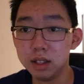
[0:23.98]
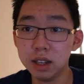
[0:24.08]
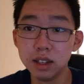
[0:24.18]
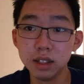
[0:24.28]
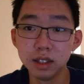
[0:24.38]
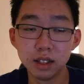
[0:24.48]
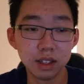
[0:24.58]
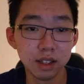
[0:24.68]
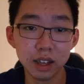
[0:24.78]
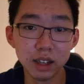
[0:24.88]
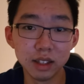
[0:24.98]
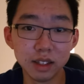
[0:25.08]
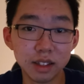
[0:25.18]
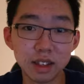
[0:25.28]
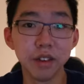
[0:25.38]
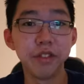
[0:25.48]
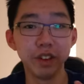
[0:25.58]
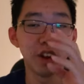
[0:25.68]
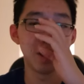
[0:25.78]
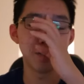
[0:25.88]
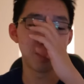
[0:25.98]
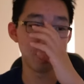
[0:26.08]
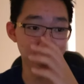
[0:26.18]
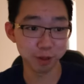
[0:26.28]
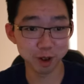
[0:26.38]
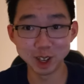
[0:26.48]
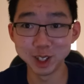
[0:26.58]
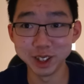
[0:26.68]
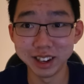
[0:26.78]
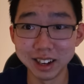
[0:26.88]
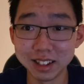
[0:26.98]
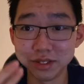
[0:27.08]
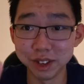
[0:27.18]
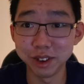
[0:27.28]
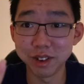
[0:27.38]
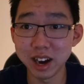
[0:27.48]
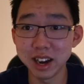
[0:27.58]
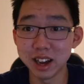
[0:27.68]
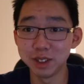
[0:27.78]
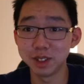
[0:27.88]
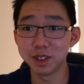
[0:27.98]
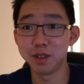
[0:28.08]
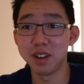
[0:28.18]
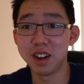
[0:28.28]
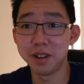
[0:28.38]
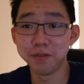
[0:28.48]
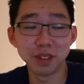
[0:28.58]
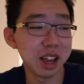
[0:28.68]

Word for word: This is definitely not appropriate shooting this video right now so um,